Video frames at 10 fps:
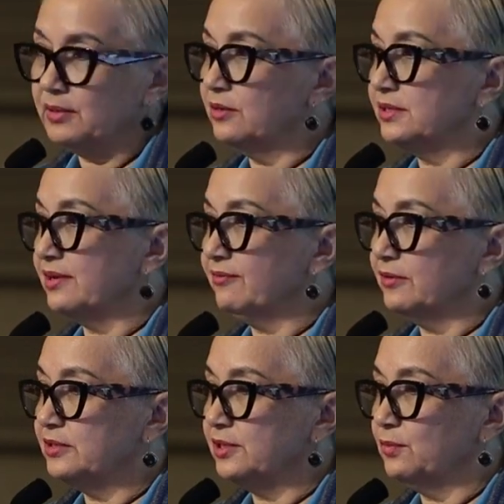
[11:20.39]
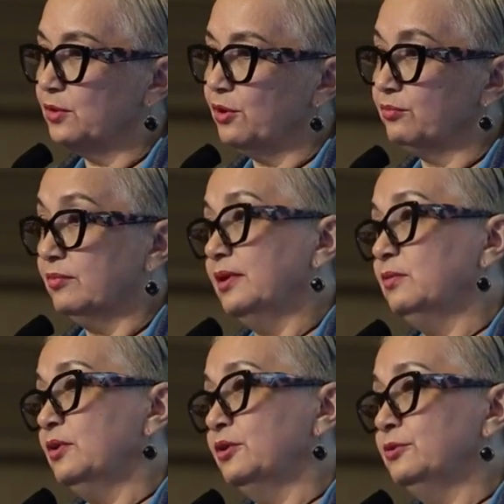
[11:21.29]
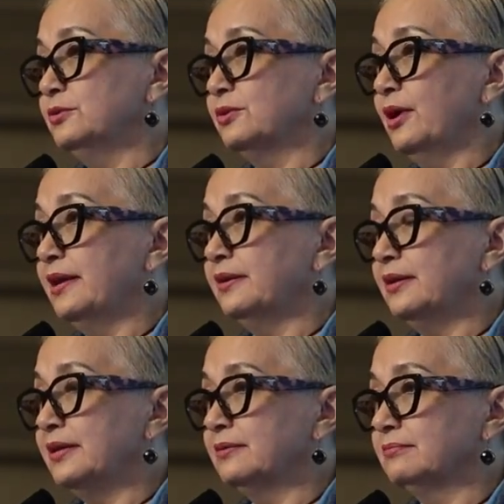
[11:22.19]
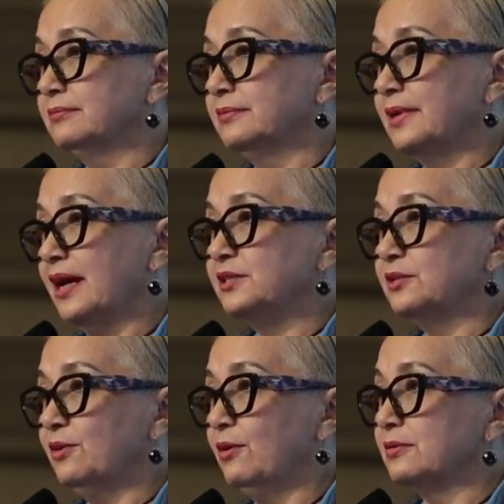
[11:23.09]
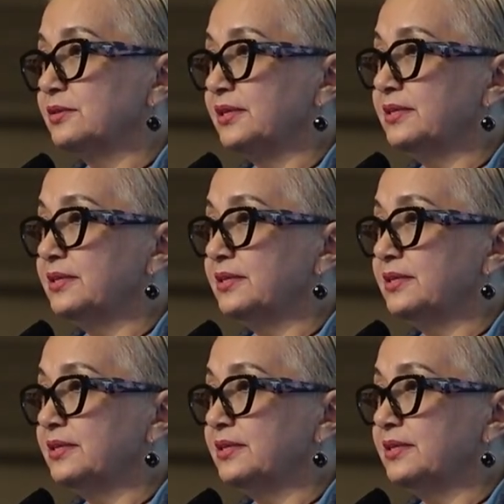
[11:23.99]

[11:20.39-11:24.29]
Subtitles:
because at first they were not used to handling cats and dogs.